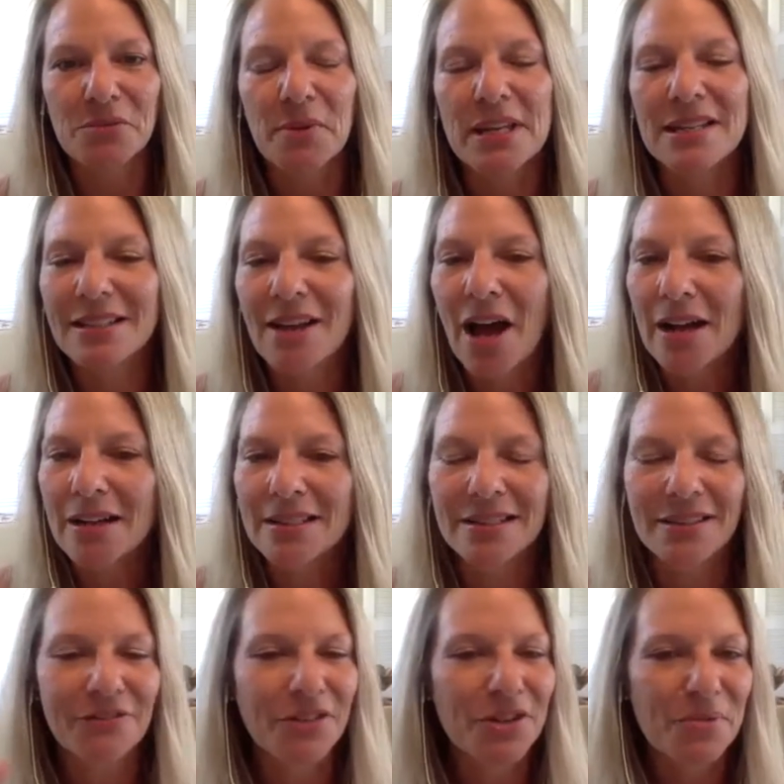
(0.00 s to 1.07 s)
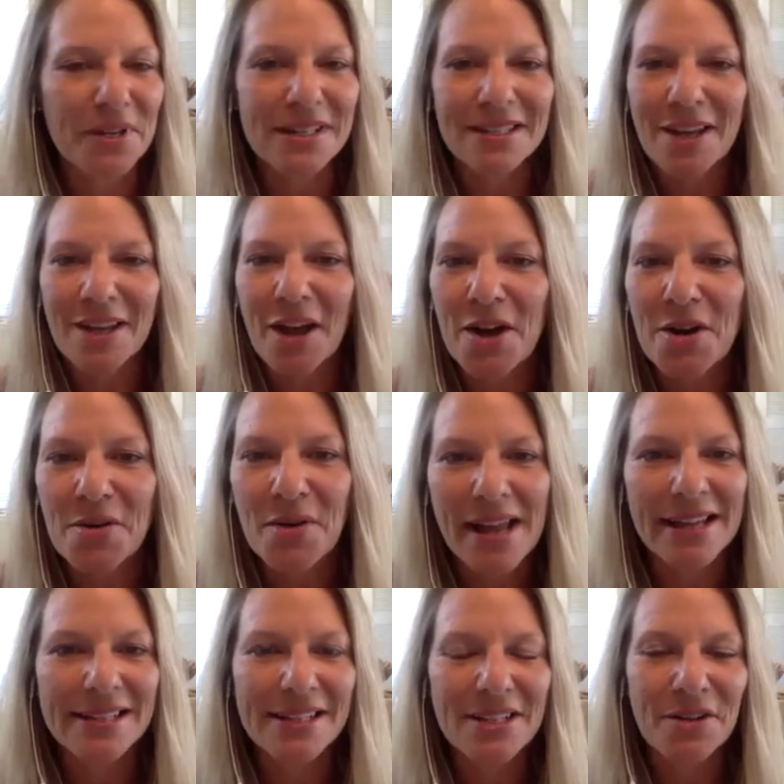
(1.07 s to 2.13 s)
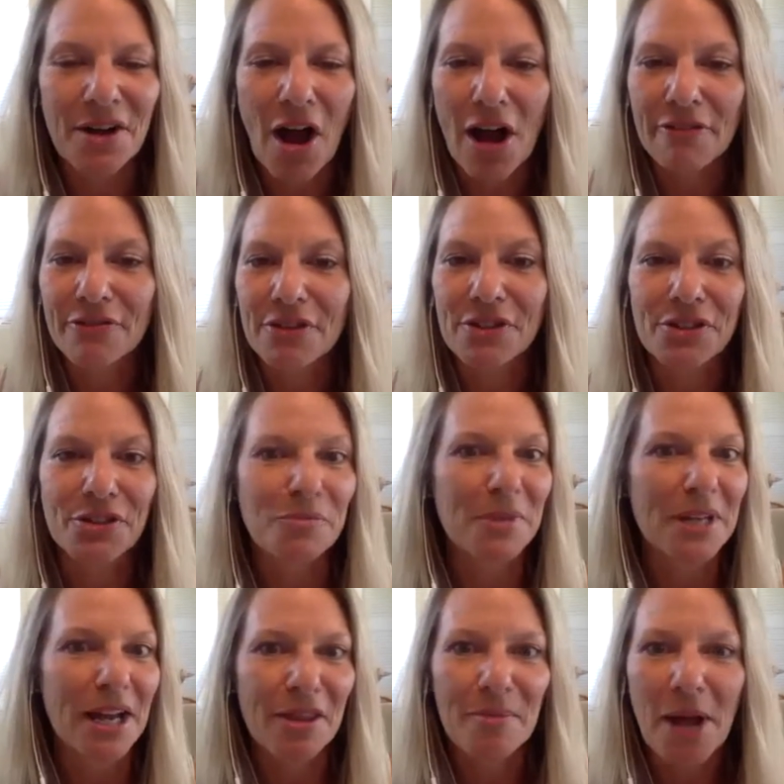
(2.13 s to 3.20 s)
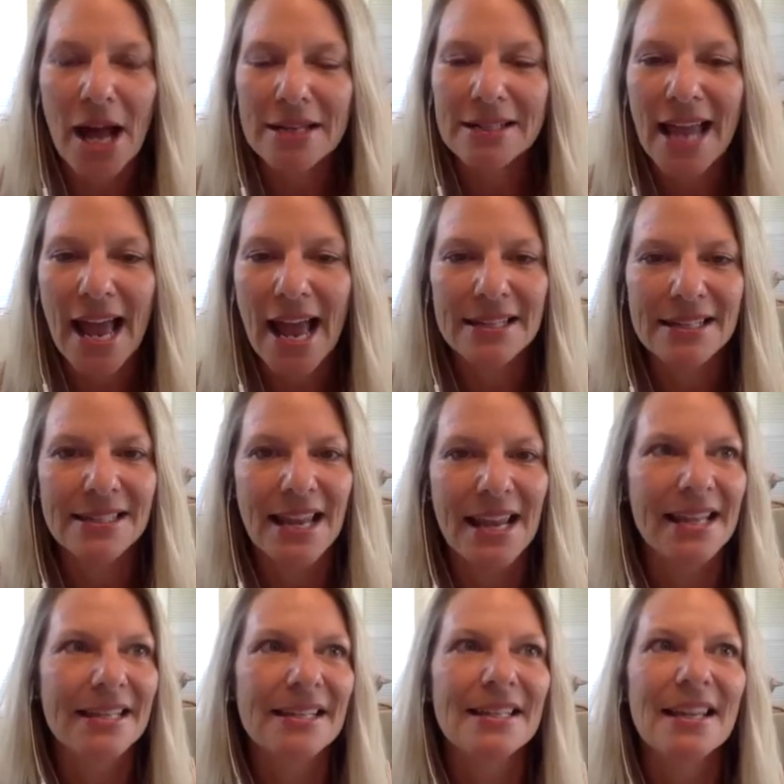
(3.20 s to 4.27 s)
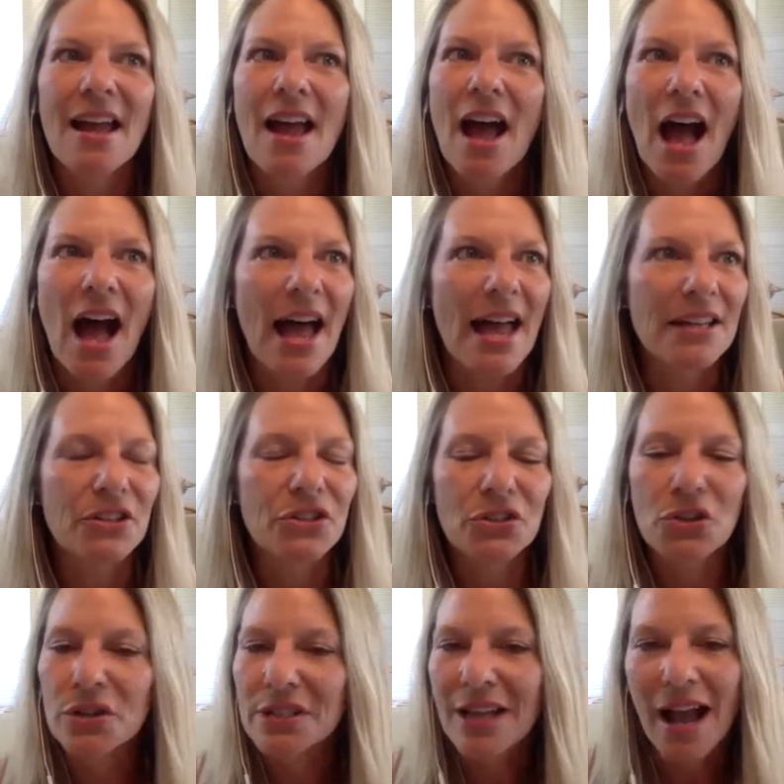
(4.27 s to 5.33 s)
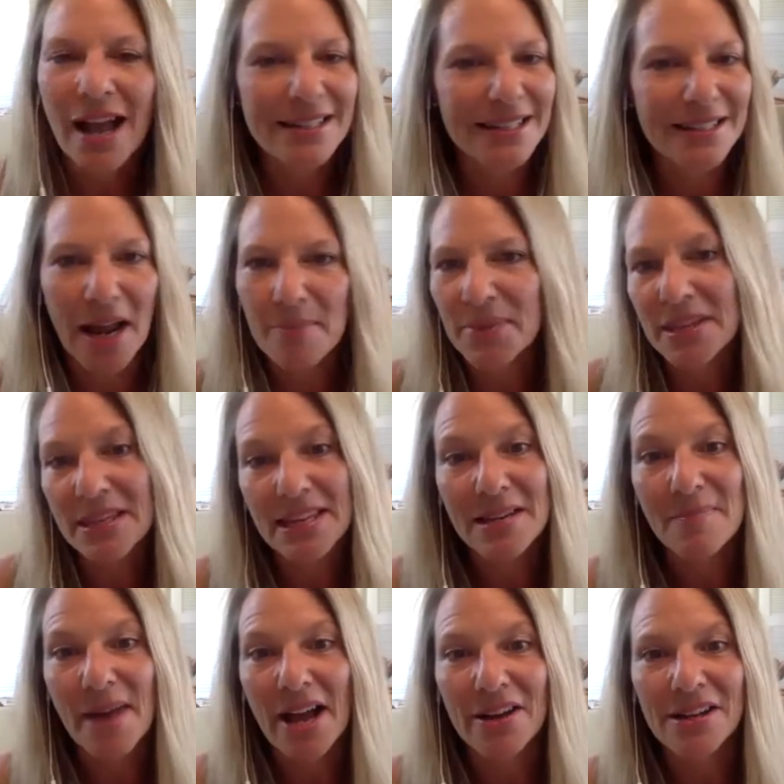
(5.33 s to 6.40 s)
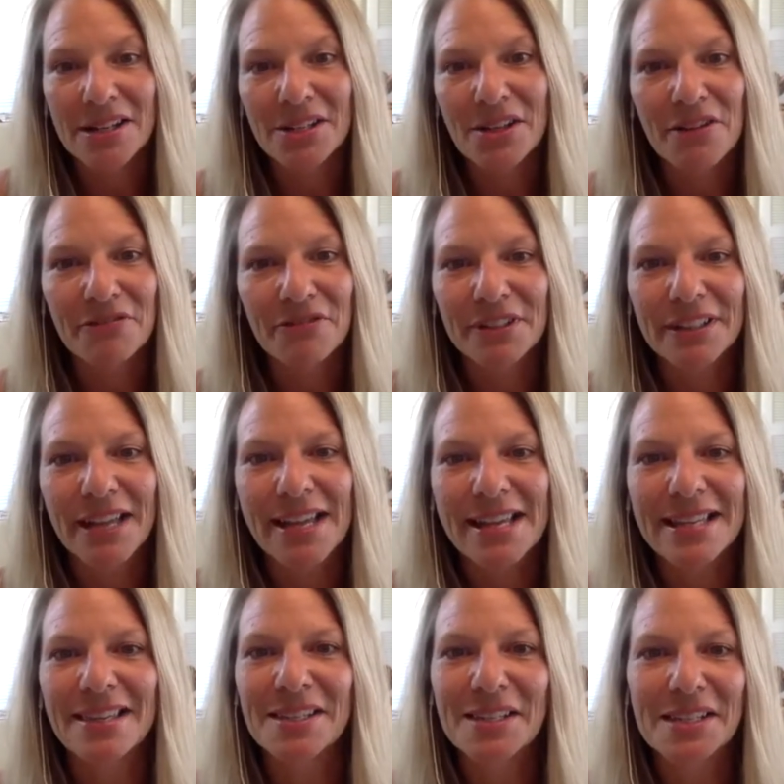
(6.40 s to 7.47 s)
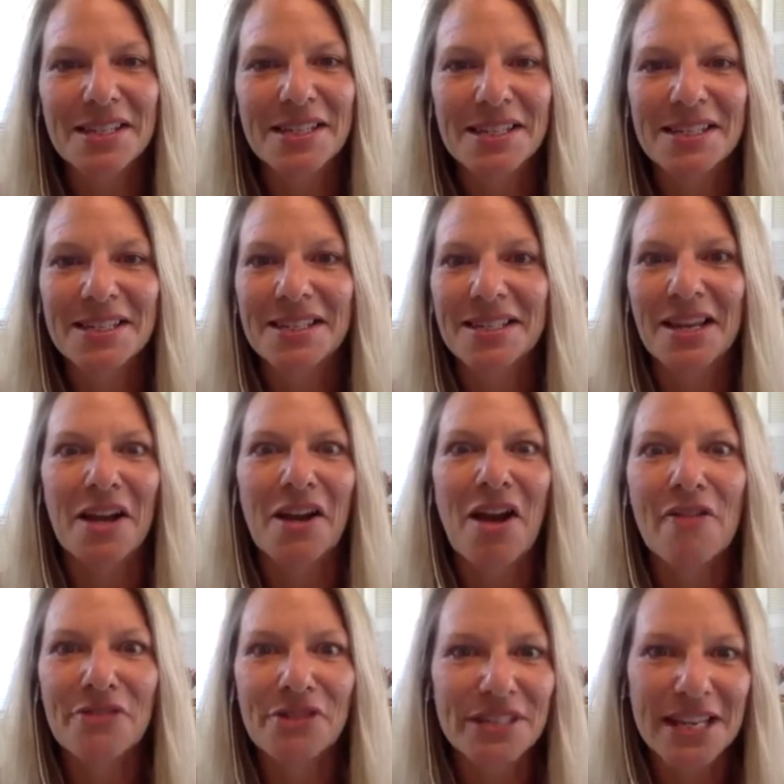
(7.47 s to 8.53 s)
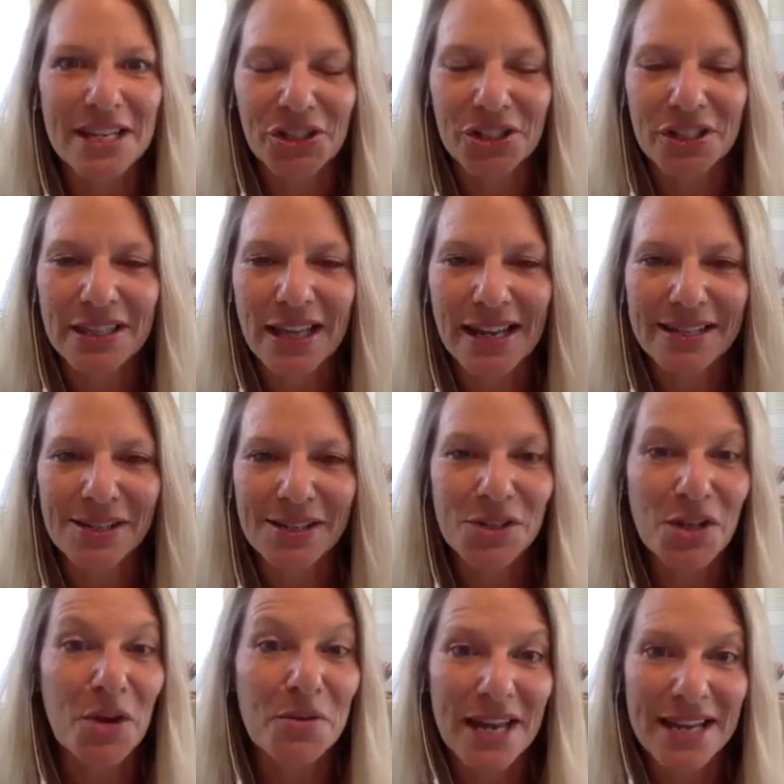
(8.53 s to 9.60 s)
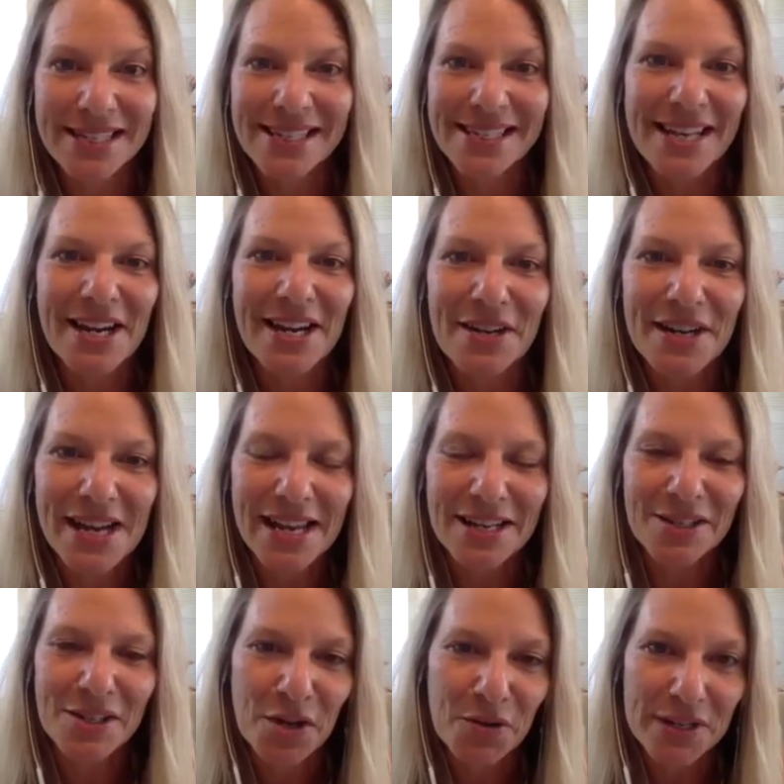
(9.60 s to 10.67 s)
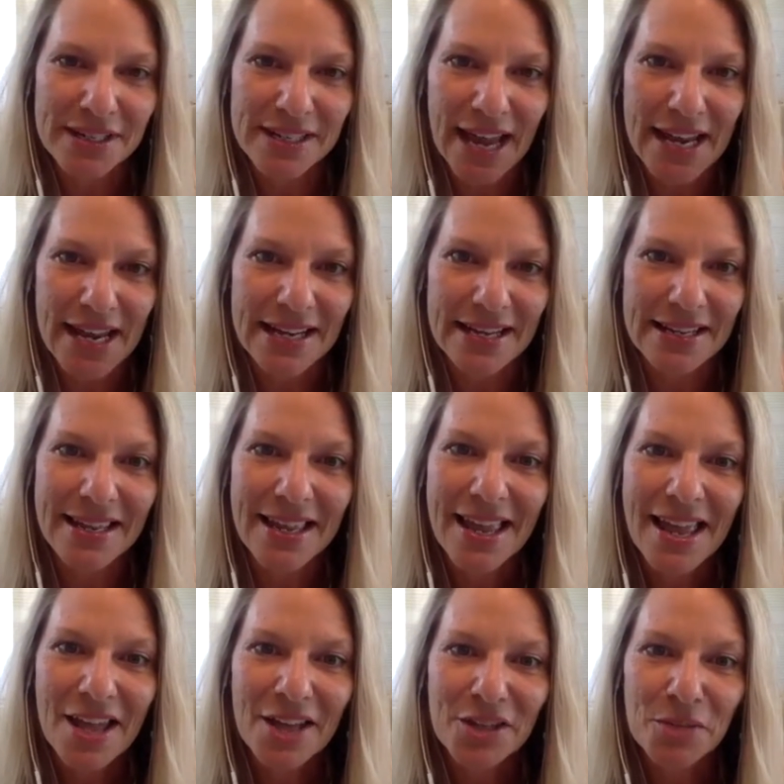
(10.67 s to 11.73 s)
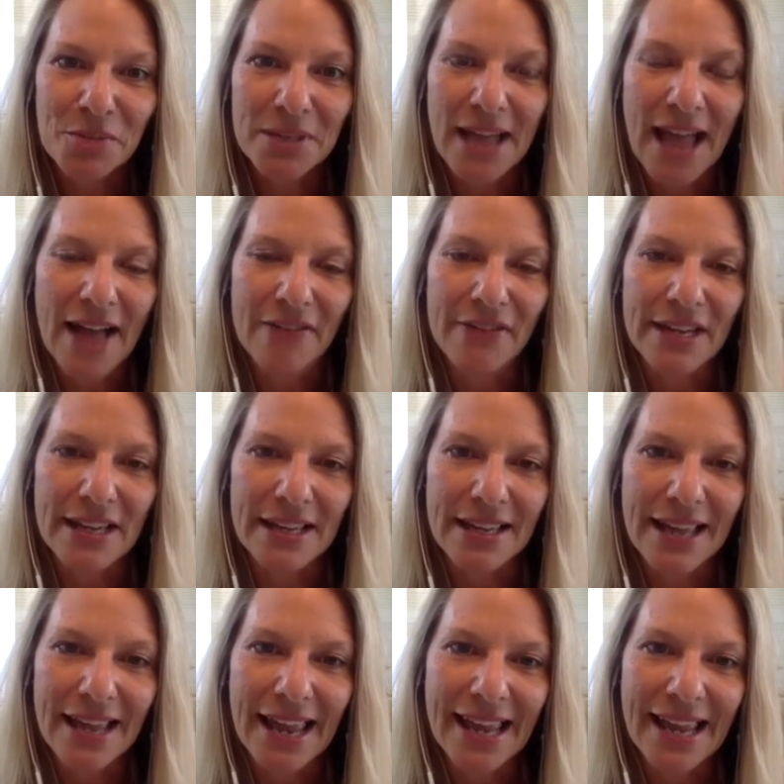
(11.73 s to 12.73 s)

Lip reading: We talked a few weeks ago and you had offered to be on the podcast, and I could not stop thinking about it. So I feel like this is a conversation that is so necessary and so exciting to be having.